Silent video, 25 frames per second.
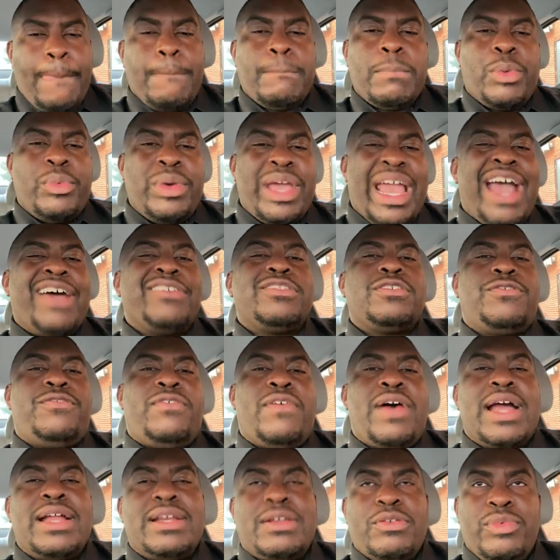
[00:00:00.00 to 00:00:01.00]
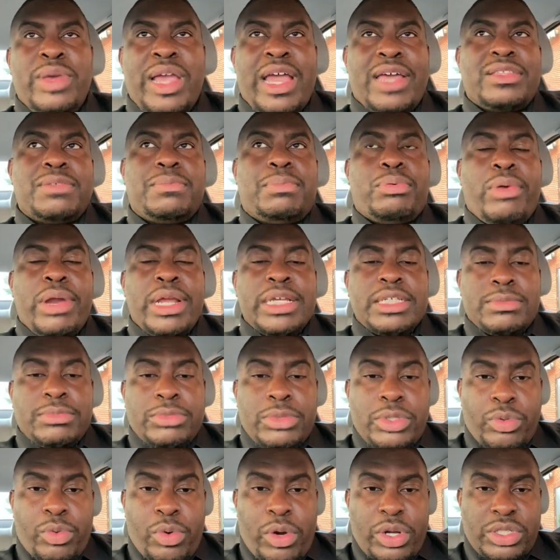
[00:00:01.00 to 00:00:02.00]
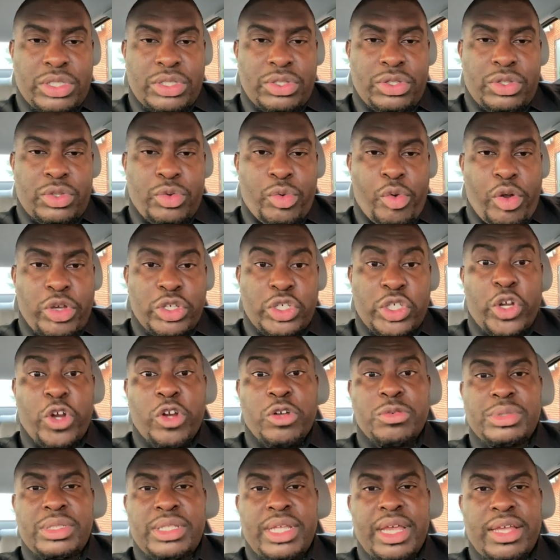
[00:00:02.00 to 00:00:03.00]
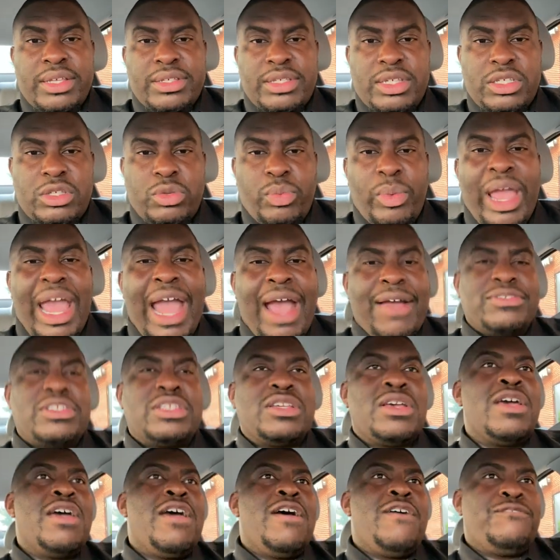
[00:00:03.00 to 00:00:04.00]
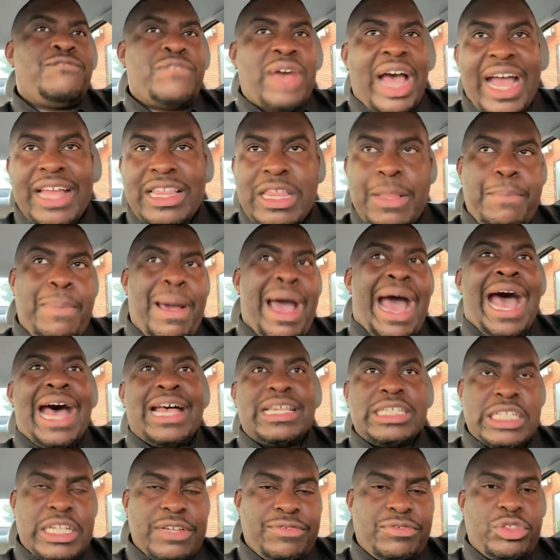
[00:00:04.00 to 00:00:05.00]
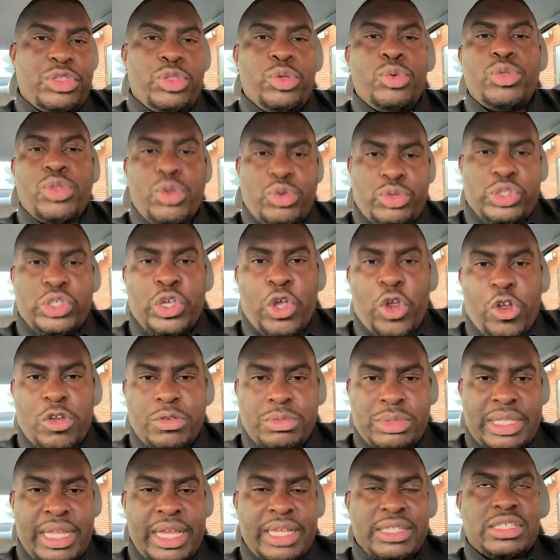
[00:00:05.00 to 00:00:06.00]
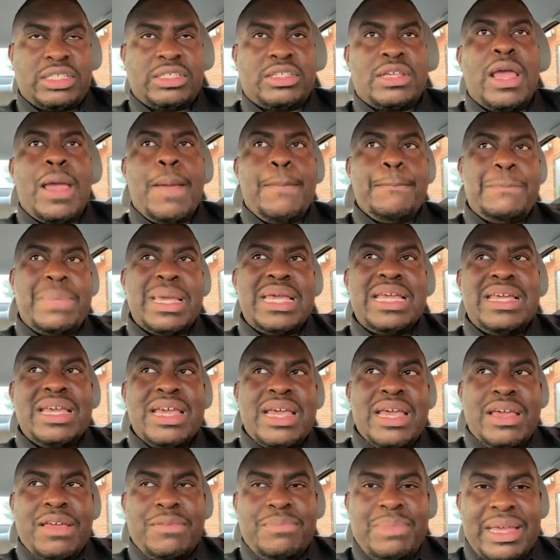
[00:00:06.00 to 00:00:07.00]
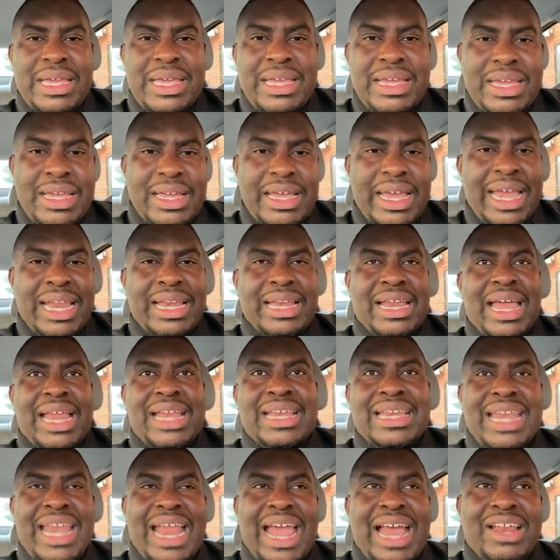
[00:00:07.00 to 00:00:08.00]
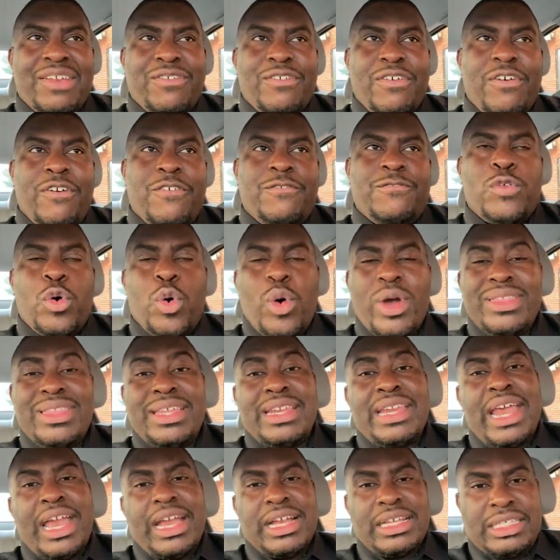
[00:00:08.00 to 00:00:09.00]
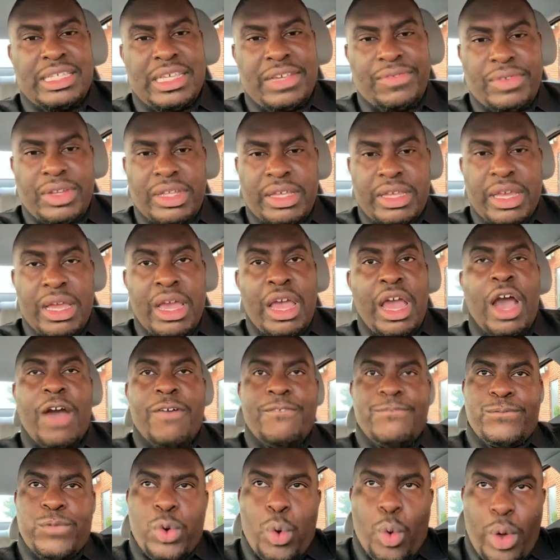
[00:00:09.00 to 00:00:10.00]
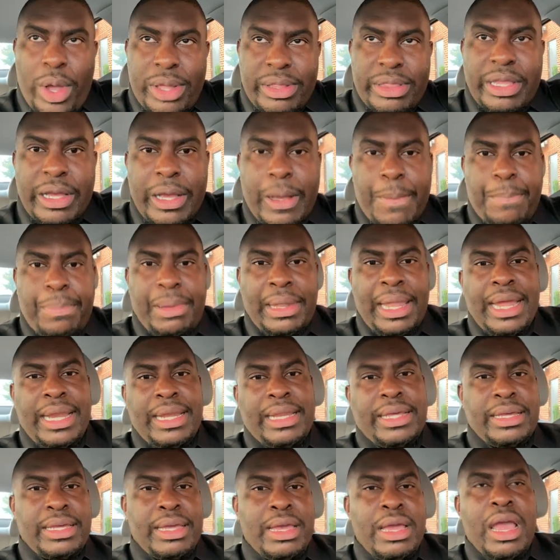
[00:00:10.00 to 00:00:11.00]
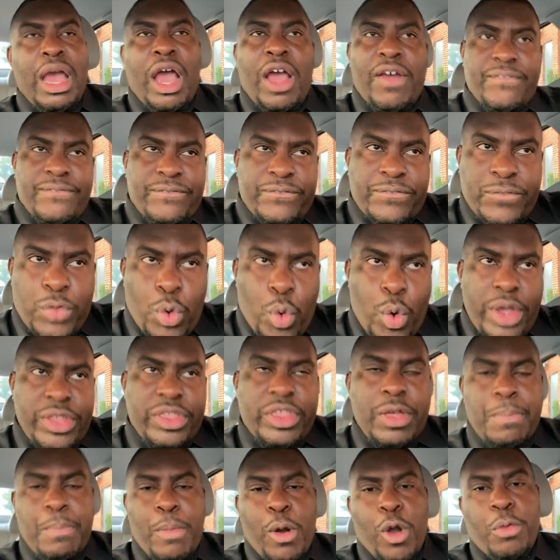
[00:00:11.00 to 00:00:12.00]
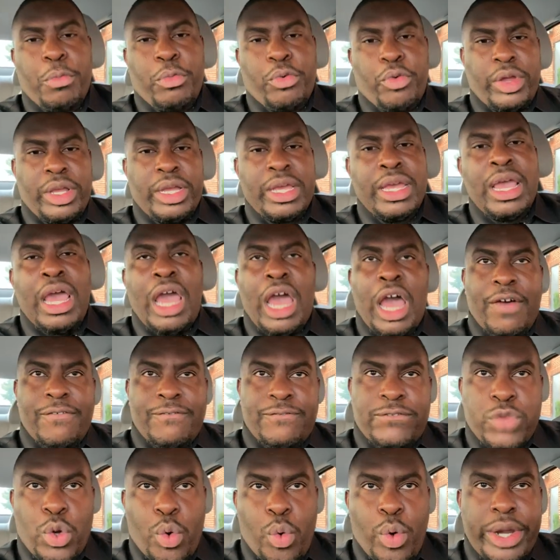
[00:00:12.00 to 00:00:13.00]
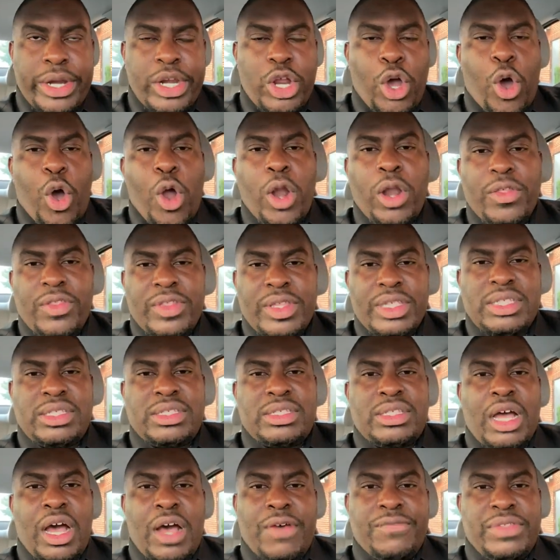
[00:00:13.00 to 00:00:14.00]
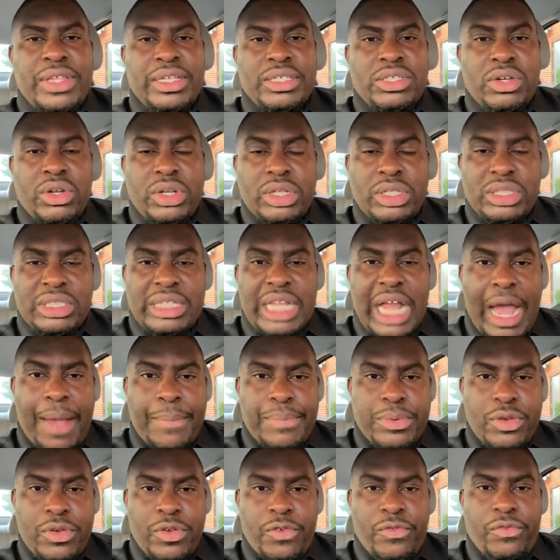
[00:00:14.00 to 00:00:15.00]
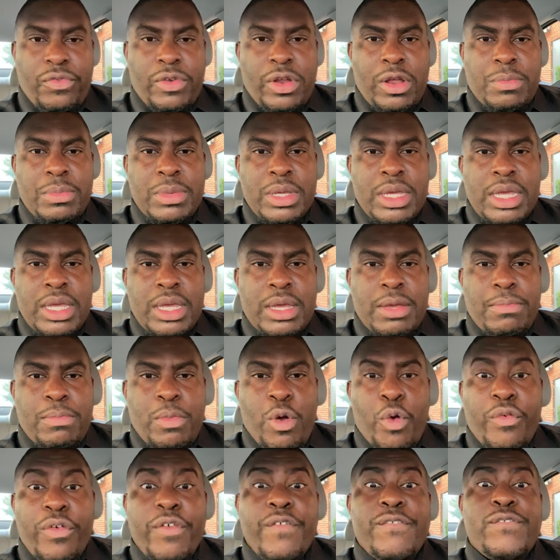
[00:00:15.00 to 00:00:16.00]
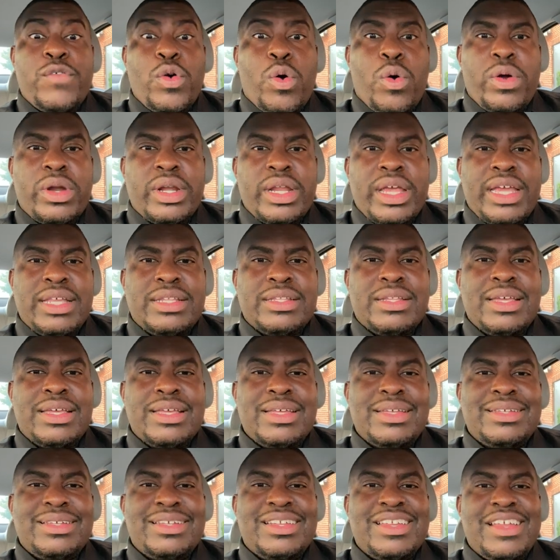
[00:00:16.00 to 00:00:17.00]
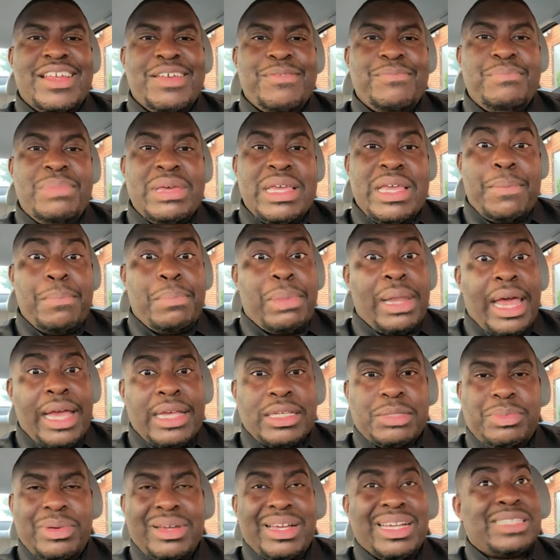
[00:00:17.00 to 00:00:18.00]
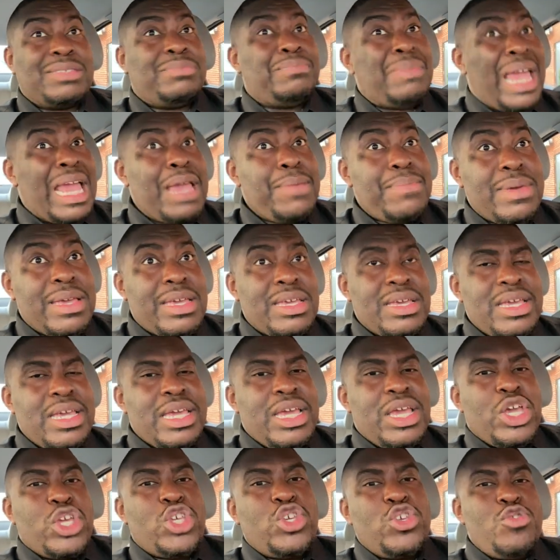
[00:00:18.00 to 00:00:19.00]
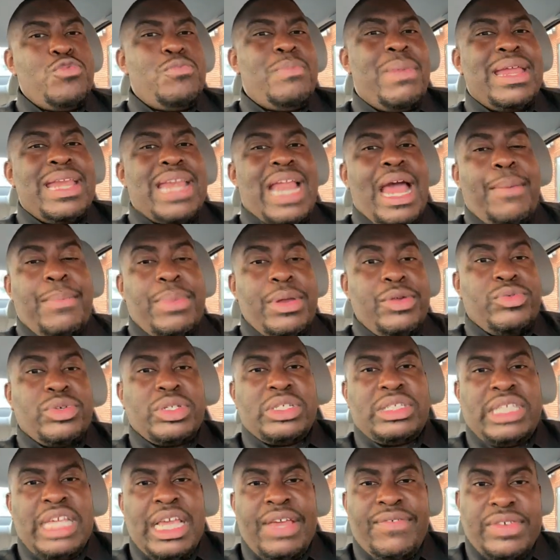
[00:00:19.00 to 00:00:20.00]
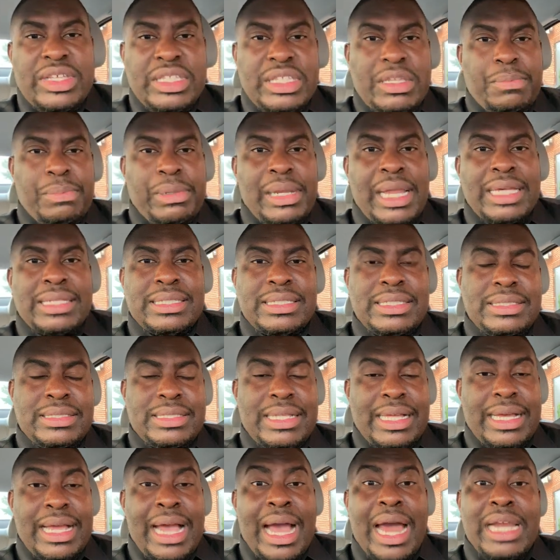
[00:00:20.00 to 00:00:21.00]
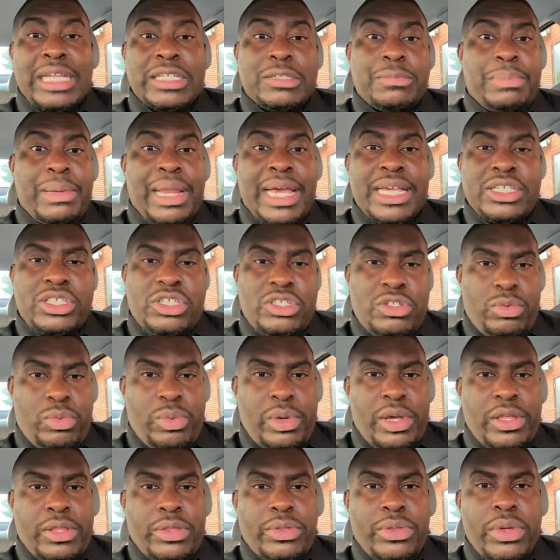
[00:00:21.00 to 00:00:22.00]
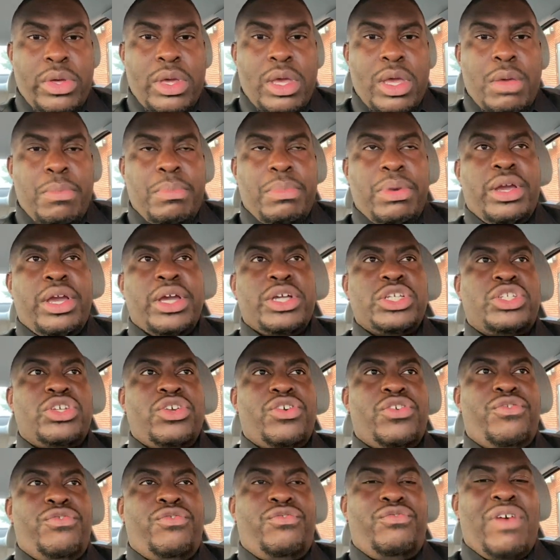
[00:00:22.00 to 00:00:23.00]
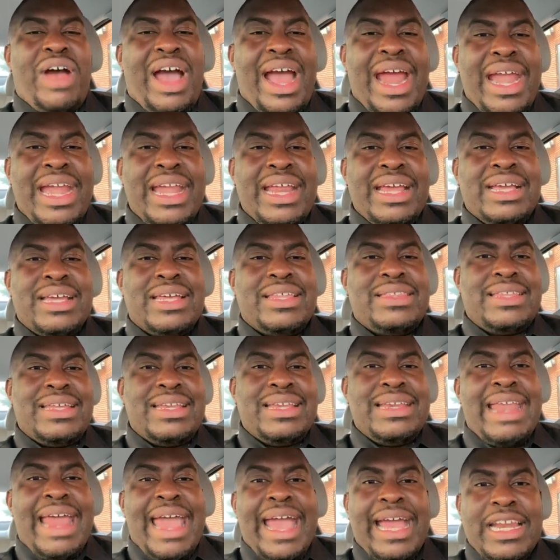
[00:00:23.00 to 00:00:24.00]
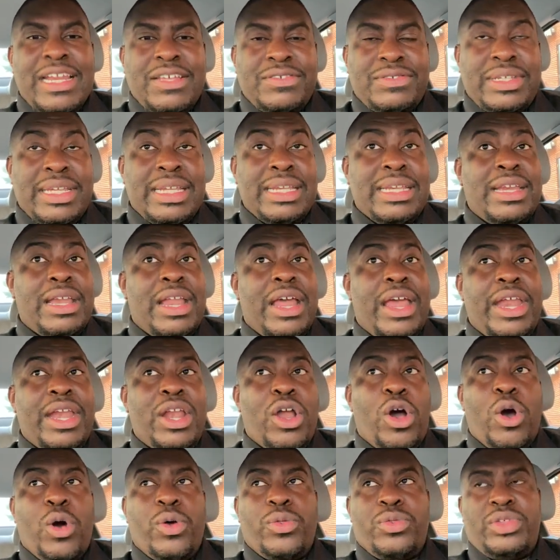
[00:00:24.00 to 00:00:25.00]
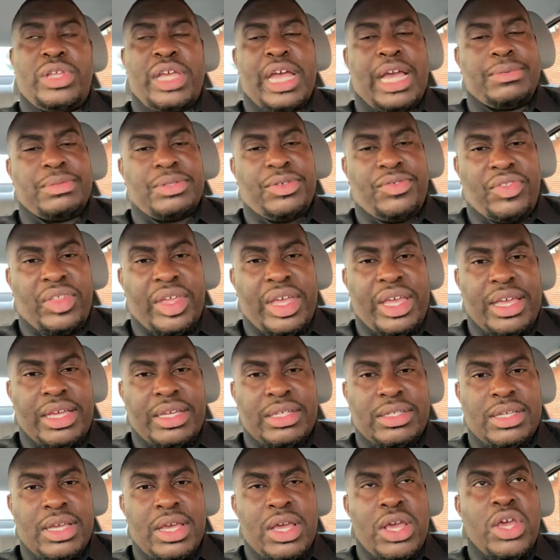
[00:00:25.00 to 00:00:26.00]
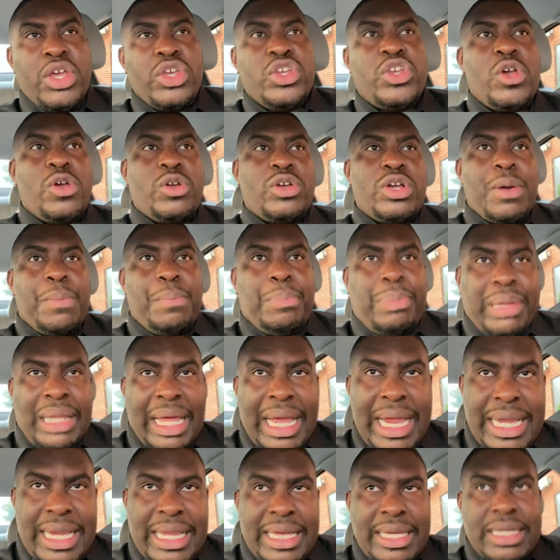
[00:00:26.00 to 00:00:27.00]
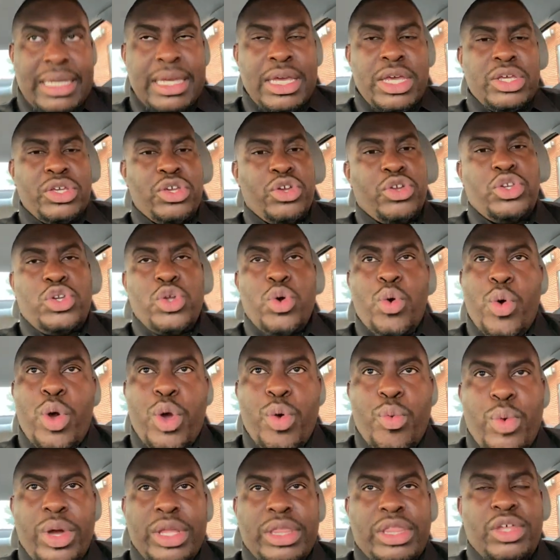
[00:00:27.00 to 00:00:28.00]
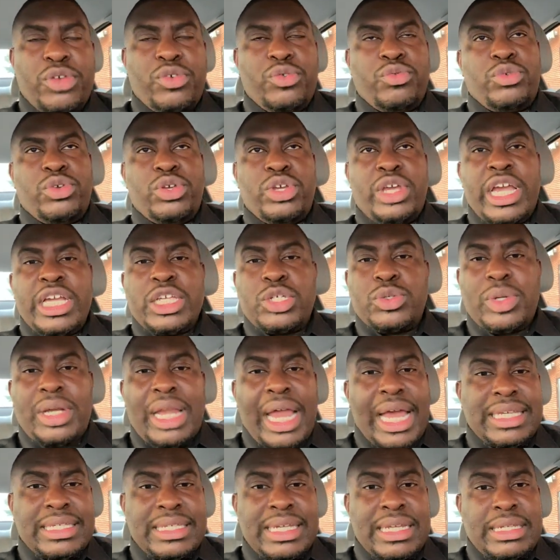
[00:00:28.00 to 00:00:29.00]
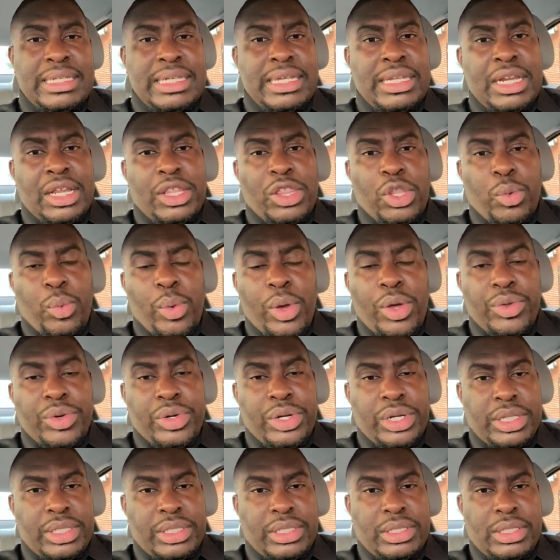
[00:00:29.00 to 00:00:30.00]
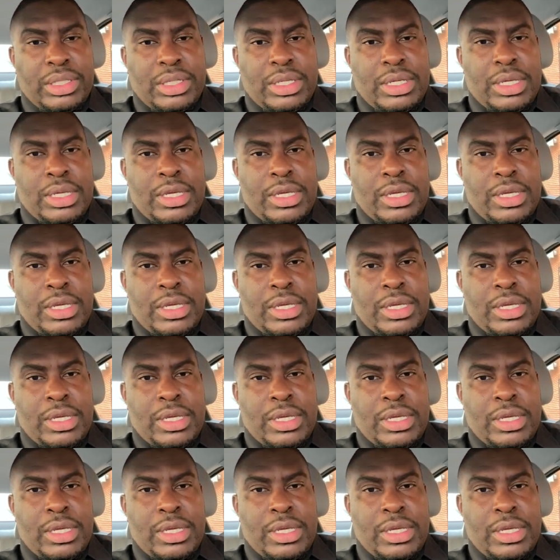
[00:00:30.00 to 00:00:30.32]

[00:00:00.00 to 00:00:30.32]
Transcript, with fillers: but we have to find we have to praise him through our through our circumstances we have to find the positives through those circumstances be be and and, and avoid the negativity avoid the complaining avoid the murmuring avoid all of this stuff that's going to stop you from moving forward and being blessed because maybe you may not be receiving the blessings that God has blessed you with because you're finding the negatives in, in all types of things. You're complaining. You're doing what the Israelites had did in the wilderness.